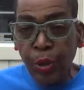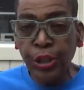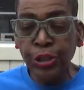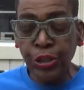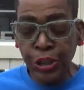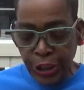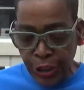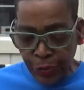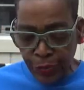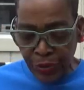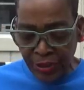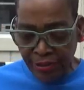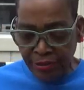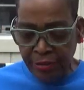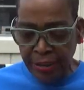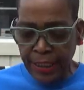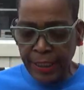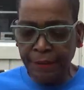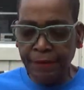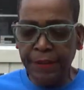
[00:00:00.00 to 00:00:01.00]
you can
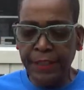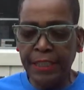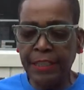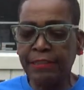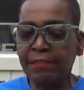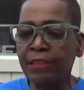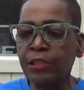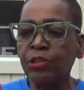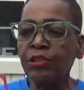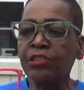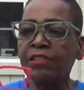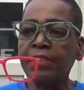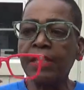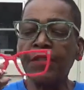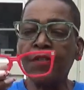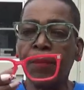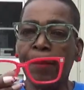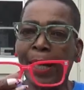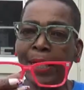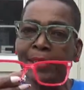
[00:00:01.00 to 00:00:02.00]
receive these. And you see
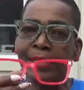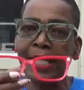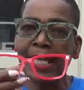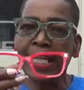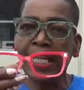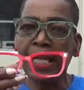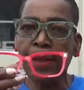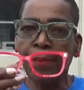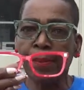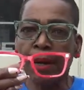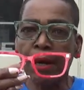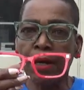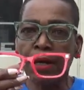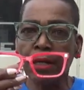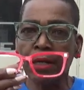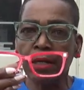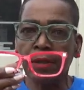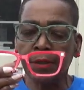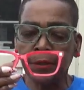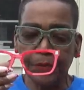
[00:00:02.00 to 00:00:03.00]
the magnetic
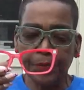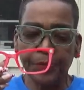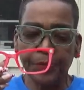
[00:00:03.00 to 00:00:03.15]
uh,